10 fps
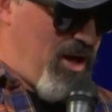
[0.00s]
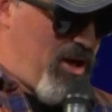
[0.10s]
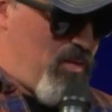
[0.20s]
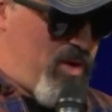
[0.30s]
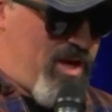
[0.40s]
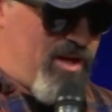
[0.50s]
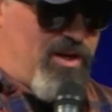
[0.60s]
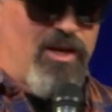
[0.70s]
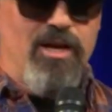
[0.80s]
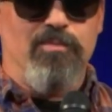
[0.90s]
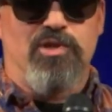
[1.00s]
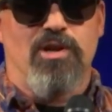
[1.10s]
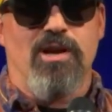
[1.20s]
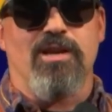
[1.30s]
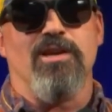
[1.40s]
And we ended up
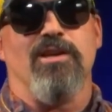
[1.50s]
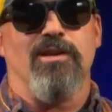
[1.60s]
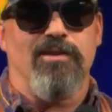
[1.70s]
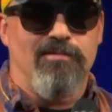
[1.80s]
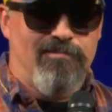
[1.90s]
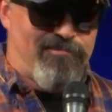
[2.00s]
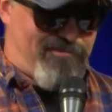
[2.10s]
trucking